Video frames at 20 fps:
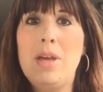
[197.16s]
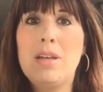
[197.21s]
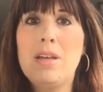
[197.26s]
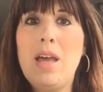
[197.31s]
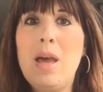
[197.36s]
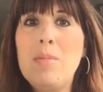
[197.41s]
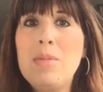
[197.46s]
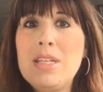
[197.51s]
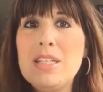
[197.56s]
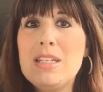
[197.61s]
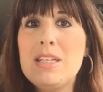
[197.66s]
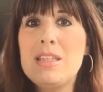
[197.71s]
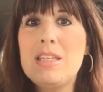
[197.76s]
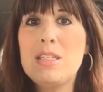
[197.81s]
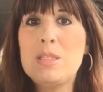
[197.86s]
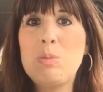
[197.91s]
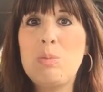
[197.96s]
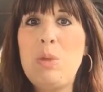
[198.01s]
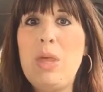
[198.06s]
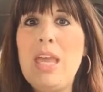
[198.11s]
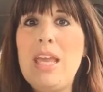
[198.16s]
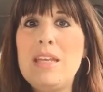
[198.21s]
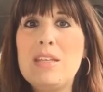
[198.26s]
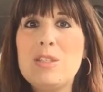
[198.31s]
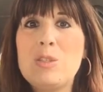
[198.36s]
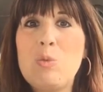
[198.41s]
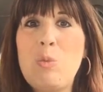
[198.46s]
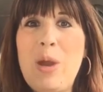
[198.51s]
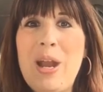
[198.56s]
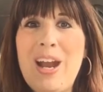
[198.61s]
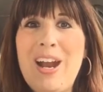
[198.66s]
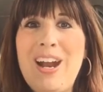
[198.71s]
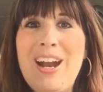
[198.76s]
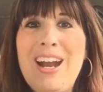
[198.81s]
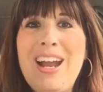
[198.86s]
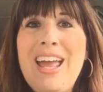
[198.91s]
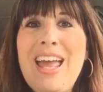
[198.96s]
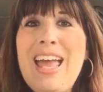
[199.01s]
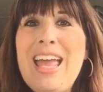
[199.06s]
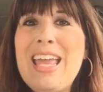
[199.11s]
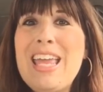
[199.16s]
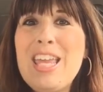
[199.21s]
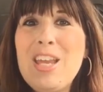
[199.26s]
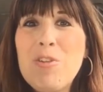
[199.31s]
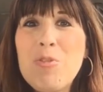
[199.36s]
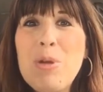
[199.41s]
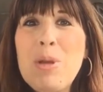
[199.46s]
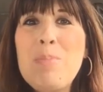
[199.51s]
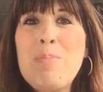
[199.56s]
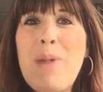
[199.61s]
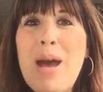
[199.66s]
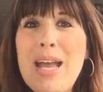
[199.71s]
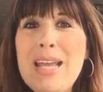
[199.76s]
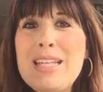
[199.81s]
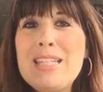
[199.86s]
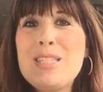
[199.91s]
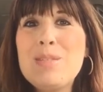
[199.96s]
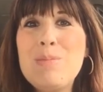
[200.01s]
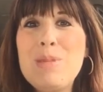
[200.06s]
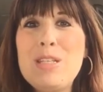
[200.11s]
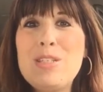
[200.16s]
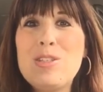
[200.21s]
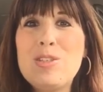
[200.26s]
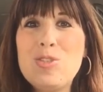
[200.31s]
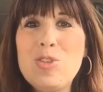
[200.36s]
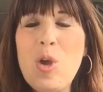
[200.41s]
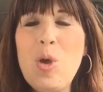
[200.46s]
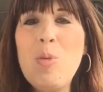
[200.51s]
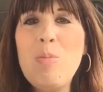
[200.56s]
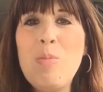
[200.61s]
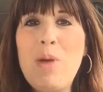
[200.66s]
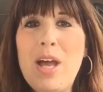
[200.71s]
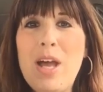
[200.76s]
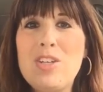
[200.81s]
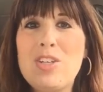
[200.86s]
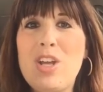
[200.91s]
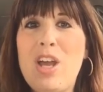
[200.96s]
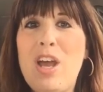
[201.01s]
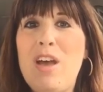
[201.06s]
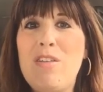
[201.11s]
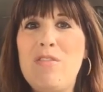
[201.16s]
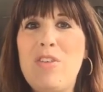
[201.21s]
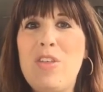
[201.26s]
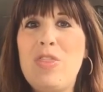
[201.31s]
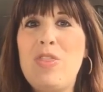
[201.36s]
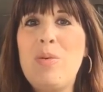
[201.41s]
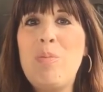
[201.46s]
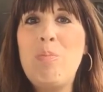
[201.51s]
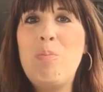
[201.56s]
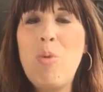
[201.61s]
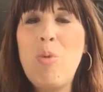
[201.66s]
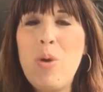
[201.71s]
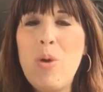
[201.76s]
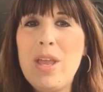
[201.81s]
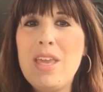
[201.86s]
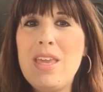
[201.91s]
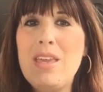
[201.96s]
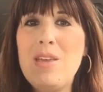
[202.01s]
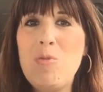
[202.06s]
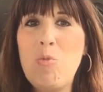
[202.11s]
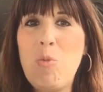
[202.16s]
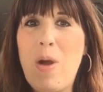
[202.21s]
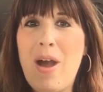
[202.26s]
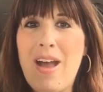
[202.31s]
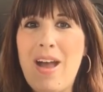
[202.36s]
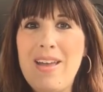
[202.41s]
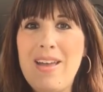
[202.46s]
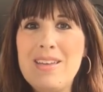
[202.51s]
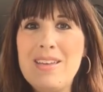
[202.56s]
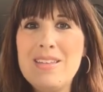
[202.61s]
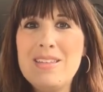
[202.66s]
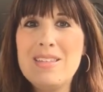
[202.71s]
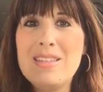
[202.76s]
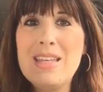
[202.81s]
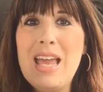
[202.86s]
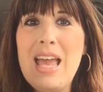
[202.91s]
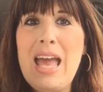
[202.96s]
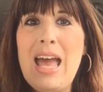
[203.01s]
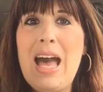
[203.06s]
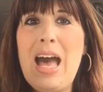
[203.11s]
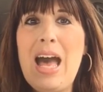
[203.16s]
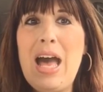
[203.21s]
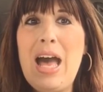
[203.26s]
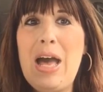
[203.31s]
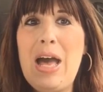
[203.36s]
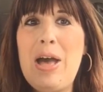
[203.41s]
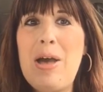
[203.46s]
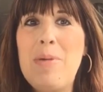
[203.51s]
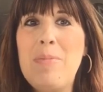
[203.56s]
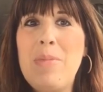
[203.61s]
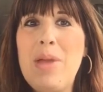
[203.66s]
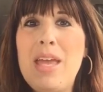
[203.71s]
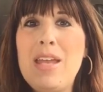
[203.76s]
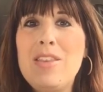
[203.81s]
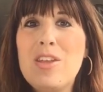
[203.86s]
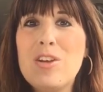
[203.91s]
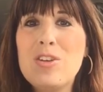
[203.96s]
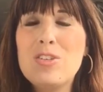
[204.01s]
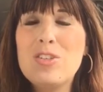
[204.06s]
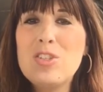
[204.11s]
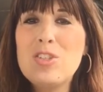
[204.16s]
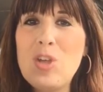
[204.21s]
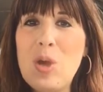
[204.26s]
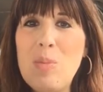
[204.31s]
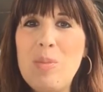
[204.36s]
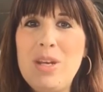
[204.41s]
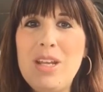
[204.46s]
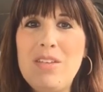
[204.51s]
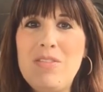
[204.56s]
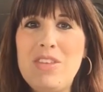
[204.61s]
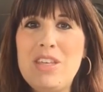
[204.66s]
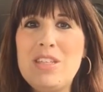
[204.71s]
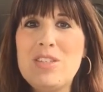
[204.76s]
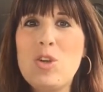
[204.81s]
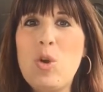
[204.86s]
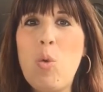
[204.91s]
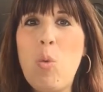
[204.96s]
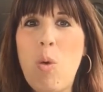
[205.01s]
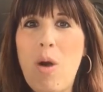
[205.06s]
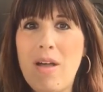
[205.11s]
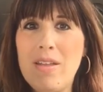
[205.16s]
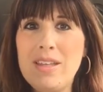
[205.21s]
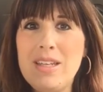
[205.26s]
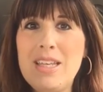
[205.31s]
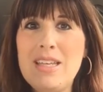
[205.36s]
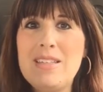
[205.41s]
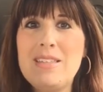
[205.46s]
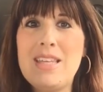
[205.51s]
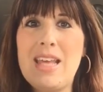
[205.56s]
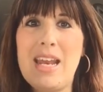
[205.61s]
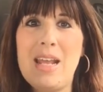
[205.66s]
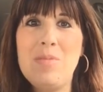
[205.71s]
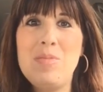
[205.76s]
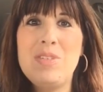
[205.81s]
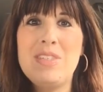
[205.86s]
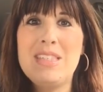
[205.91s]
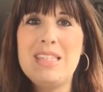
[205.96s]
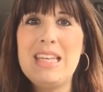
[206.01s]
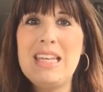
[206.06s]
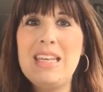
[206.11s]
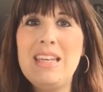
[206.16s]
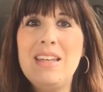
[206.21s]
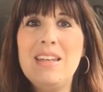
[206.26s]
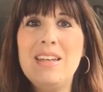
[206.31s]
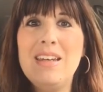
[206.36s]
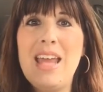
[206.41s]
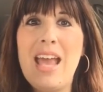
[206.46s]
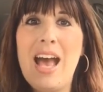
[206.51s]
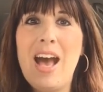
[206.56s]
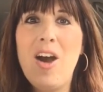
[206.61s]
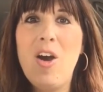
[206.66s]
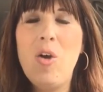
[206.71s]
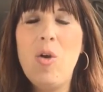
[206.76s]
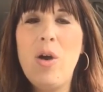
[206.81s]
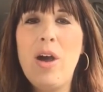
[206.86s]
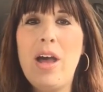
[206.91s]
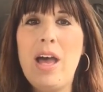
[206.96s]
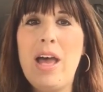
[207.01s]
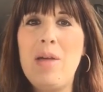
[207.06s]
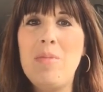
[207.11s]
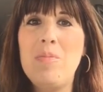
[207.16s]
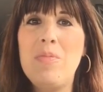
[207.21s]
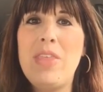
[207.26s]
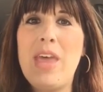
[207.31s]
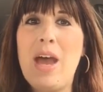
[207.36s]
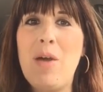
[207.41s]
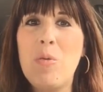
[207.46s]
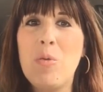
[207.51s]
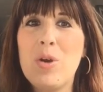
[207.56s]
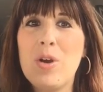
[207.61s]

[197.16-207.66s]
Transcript: coming to this place where he reminds me so much of the boy he was. And there's so many of these qualities that I'm seeing now that